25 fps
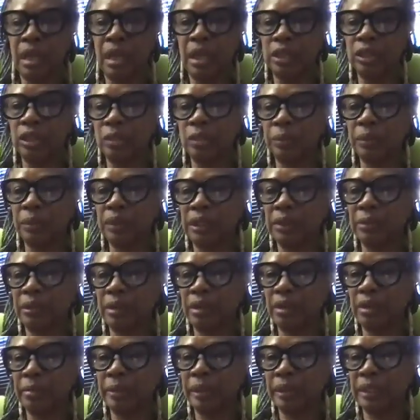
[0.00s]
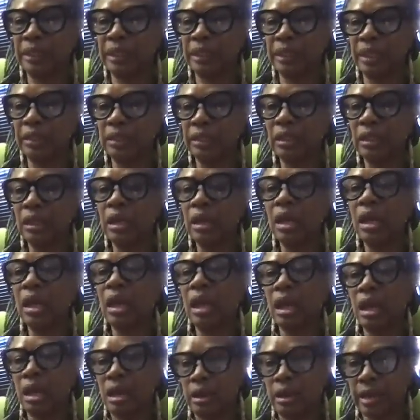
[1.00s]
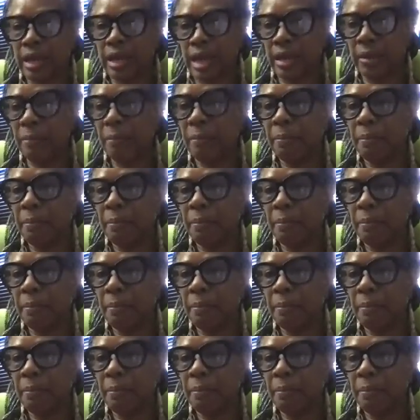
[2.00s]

I just want to see what everybody says. Okay.